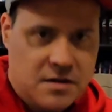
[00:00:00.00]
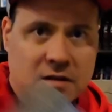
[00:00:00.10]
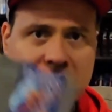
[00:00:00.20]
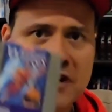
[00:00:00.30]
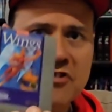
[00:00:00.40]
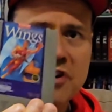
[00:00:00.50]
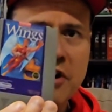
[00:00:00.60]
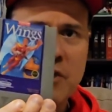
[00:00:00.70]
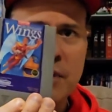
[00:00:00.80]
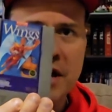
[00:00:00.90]

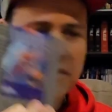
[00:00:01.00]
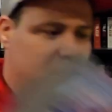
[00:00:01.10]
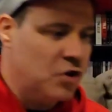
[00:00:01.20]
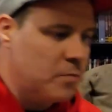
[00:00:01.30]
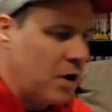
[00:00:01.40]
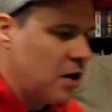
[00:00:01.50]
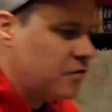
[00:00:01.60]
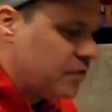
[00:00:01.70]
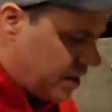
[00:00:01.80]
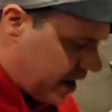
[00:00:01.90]
Legendary Wings, no box
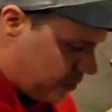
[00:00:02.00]
for that